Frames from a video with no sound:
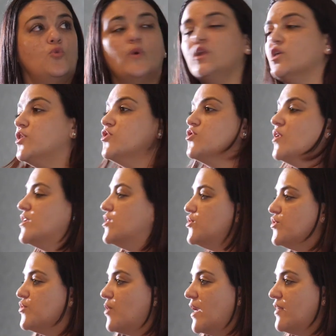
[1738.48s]
We know you're trying to
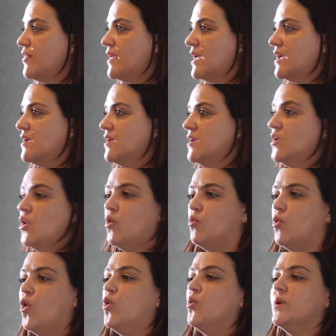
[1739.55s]
do the right thing.
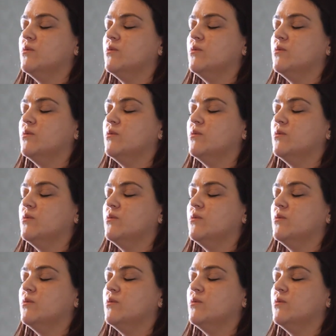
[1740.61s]
All